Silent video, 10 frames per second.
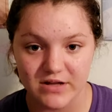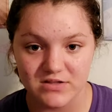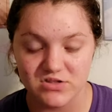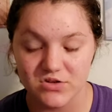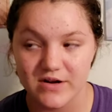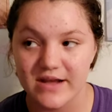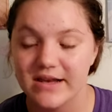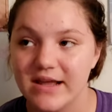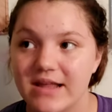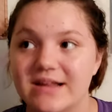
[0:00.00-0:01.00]
on screen
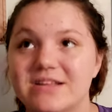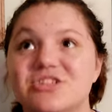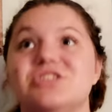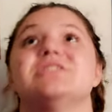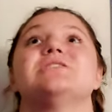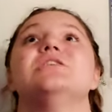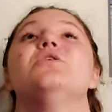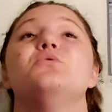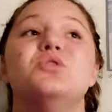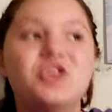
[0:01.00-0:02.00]
and it's just
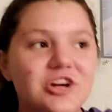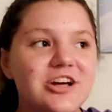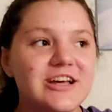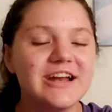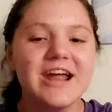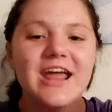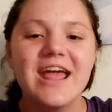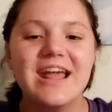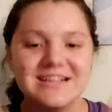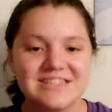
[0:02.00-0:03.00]
so good.
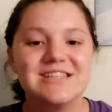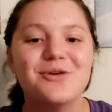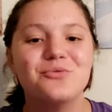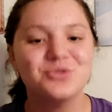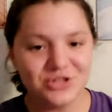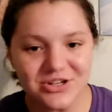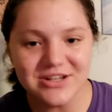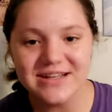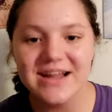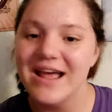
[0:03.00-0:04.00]
It's so
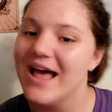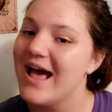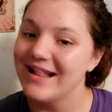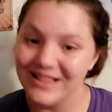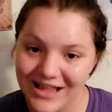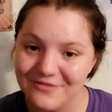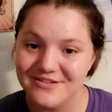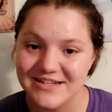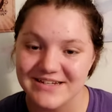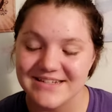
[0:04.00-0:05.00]
good. I loved
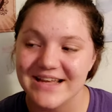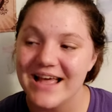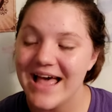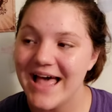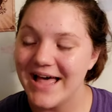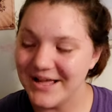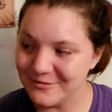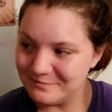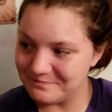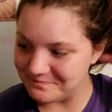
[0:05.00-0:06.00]
it.
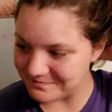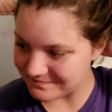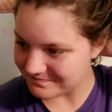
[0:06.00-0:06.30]
Um,